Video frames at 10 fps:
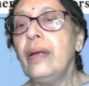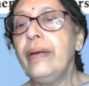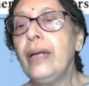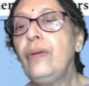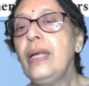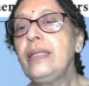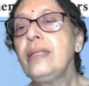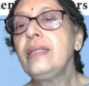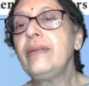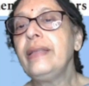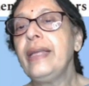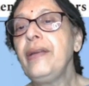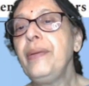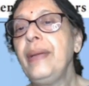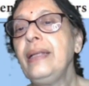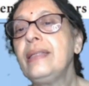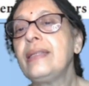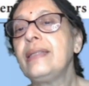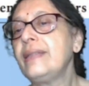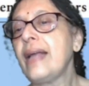Regulators, they remain
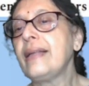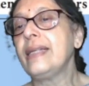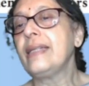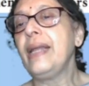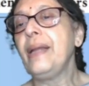static.